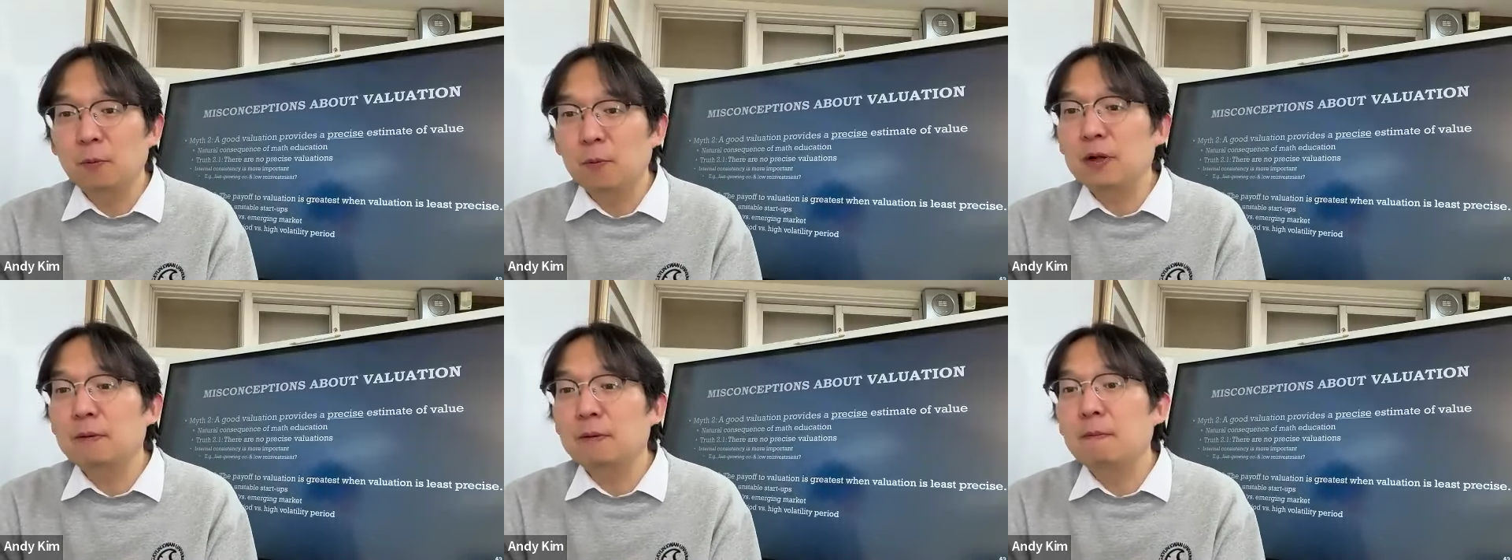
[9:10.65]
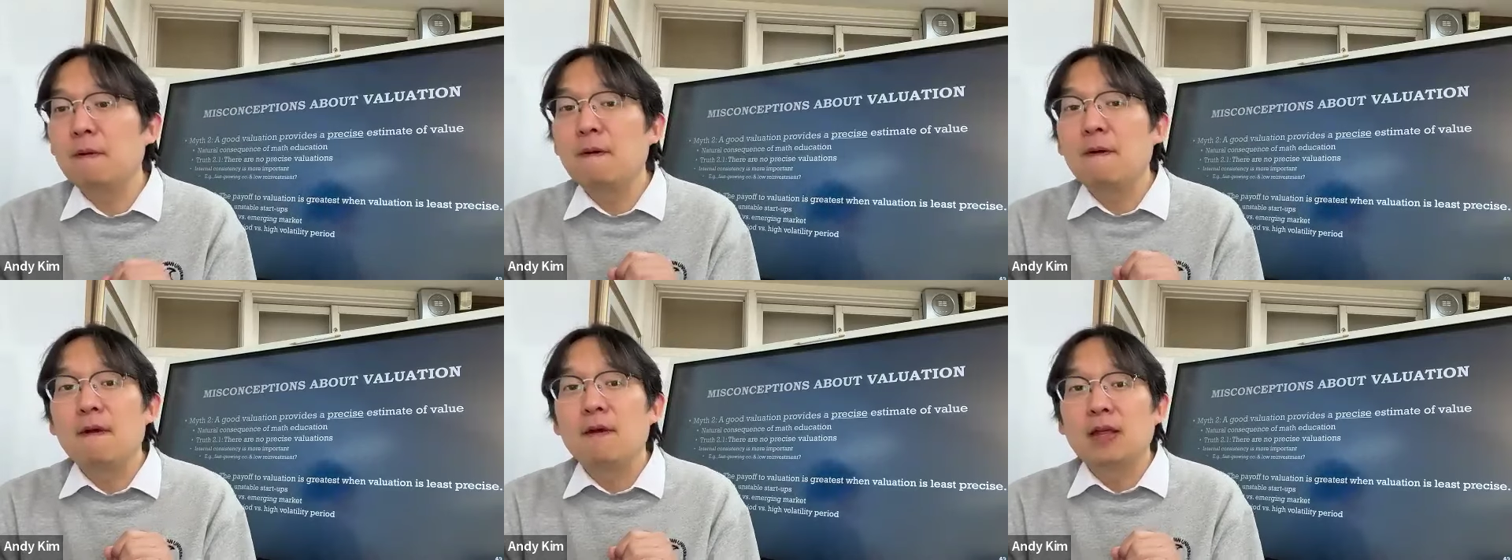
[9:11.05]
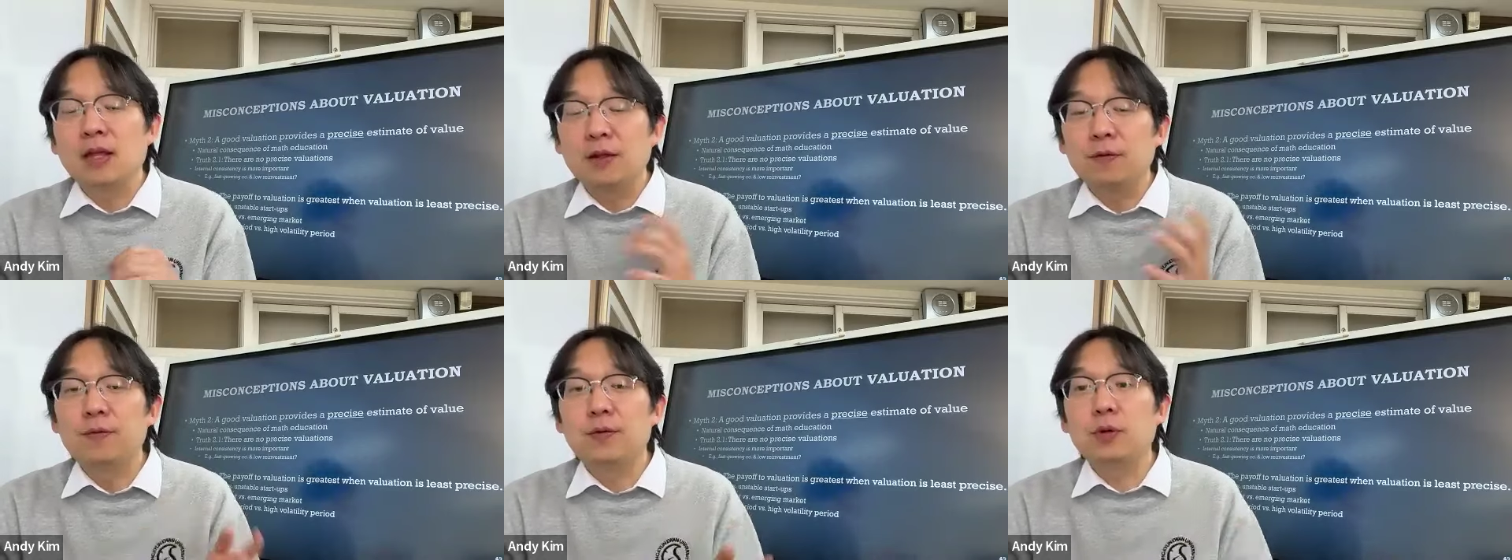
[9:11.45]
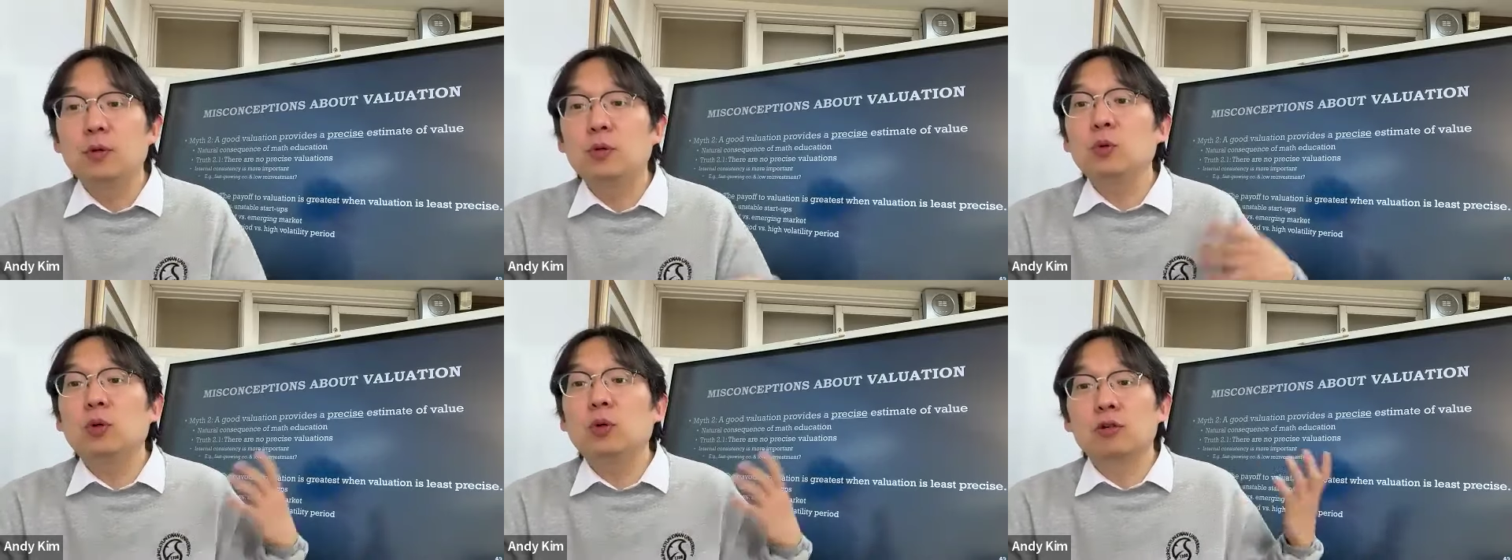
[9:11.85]
Well, if
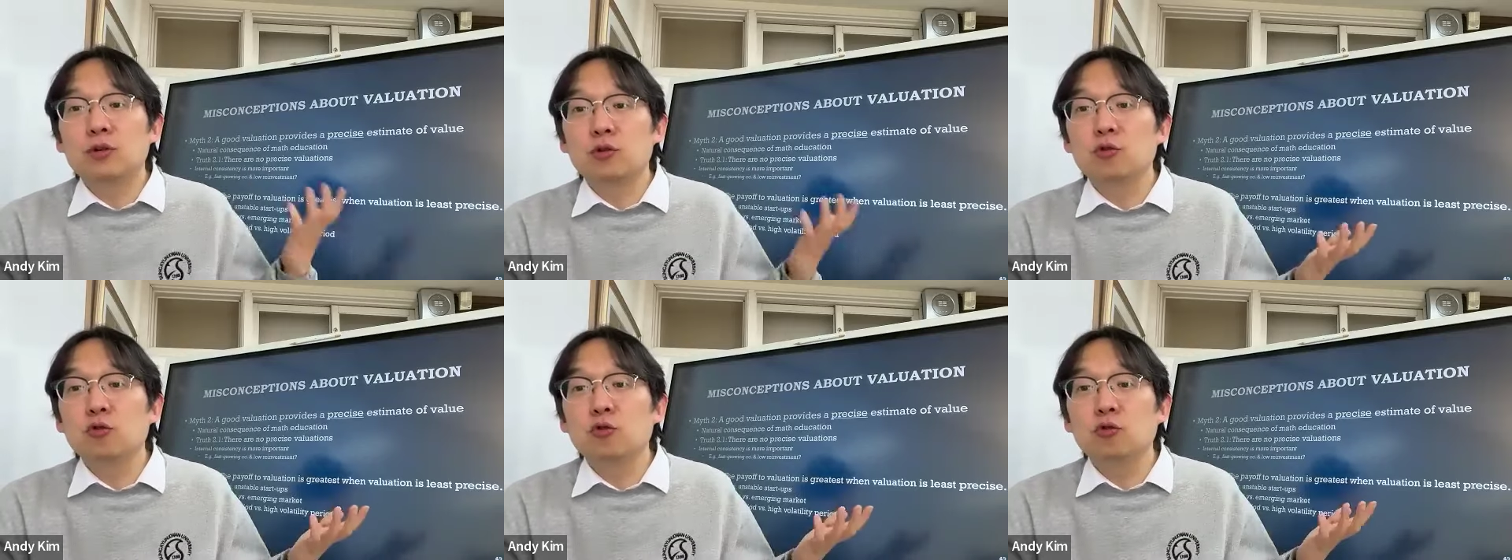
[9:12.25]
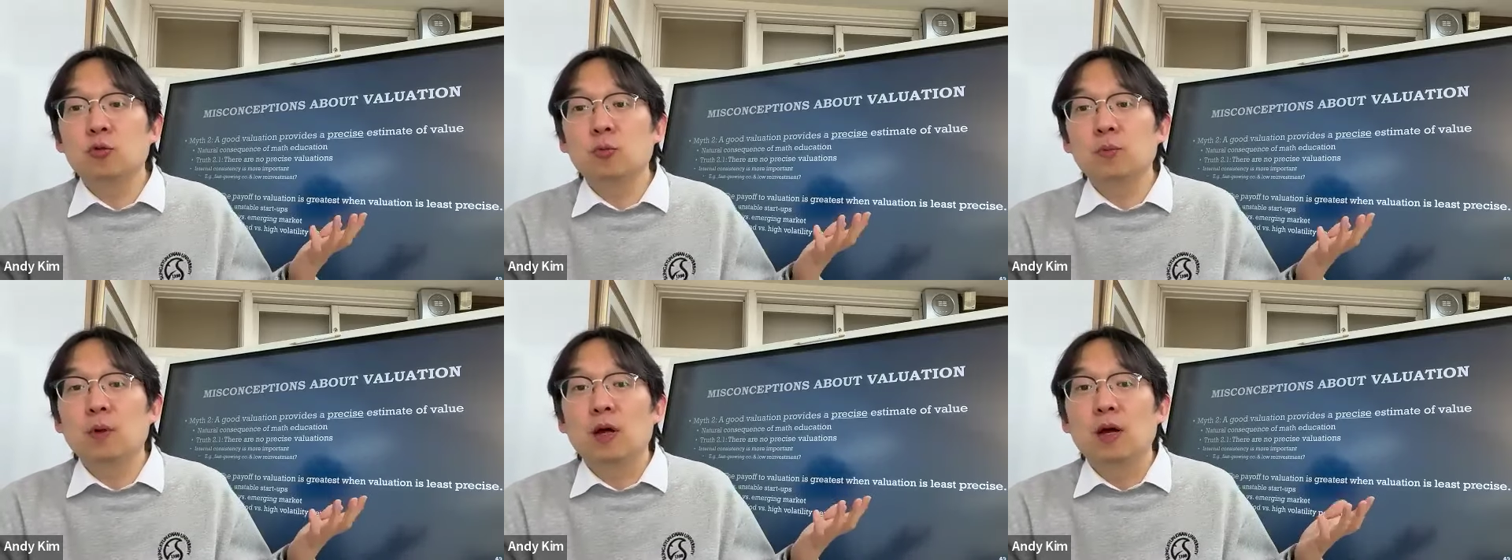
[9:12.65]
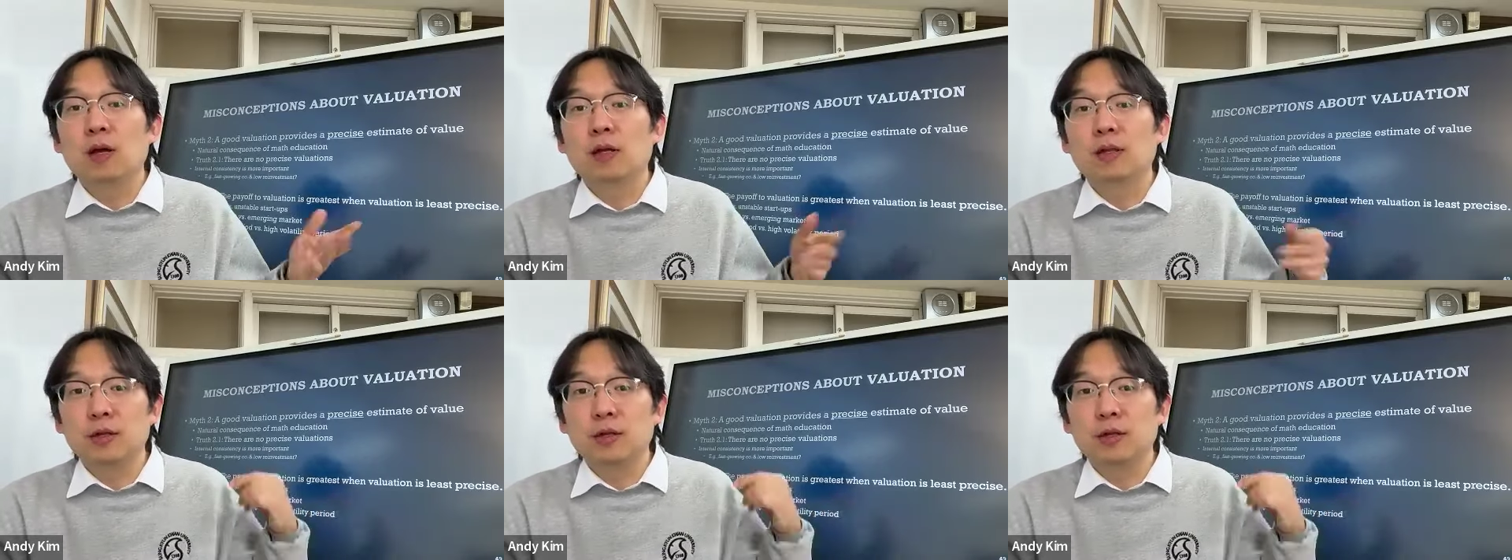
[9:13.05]
you assume